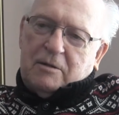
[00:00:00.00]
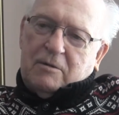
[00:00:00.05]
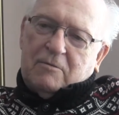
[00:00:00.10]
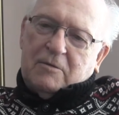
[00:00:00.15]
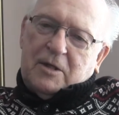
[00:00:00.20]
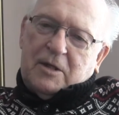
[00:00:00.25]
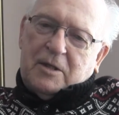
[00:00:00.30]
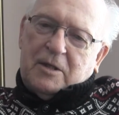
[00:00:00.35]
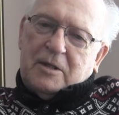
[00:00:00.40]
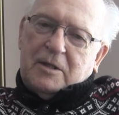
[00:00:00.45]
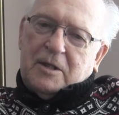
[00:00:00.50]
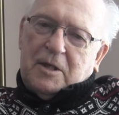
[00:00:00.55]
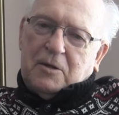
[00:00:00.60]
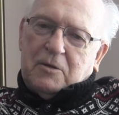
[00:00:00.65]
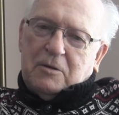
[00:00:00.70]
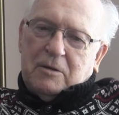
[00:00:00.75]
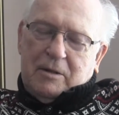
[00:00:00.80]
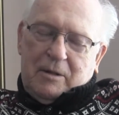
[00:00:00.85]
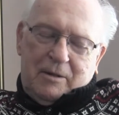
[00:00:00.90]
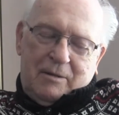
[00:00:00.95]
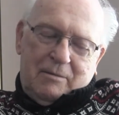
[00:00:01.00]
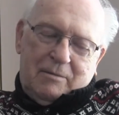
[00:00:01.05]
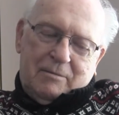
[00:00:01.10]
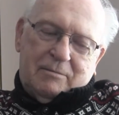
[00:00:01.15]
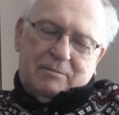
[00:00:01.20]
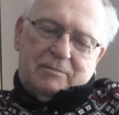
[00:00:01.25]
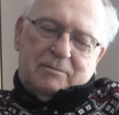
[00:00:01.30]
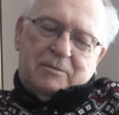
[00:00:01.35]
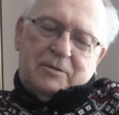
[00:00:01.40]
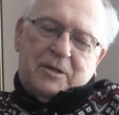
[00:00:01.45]
You went in there and you
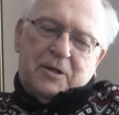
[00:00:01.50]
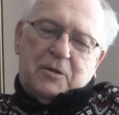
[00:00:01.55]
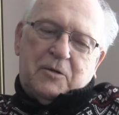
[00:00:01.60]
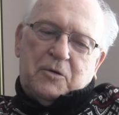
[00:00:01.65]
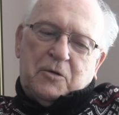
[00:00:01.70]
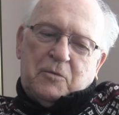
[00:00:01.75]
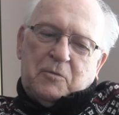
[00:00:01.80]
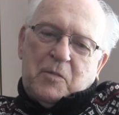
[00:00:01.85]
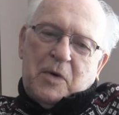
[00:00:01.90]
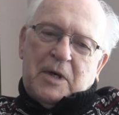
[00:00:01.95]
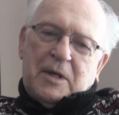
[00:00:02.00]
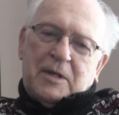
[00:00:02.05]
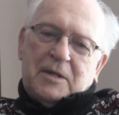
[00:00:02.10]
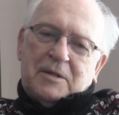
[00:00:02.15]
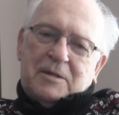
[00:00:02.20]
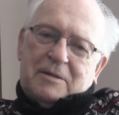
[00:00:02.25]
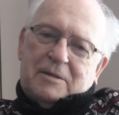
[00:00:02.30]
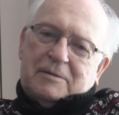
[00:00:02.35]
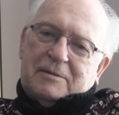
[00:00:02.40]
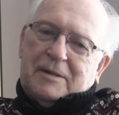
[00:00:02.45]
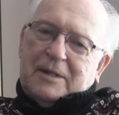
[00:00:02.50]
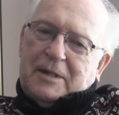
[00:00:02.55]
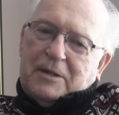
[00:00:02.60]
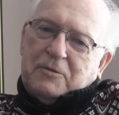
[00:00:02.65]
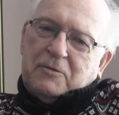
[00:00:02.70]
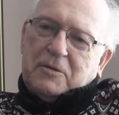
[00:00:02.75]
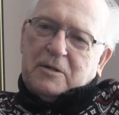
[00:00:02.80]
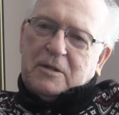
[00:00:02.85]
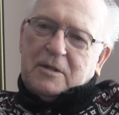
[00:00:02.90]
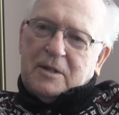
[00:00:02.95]
did your best, and
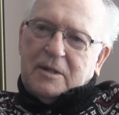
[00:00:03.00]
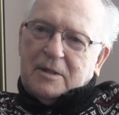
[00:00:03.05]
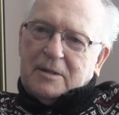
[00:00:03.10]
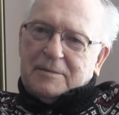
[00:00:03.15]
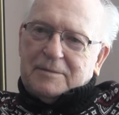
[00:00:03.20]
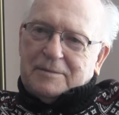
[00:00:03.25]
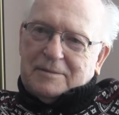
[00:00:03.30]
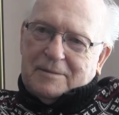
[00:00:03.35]
that was it.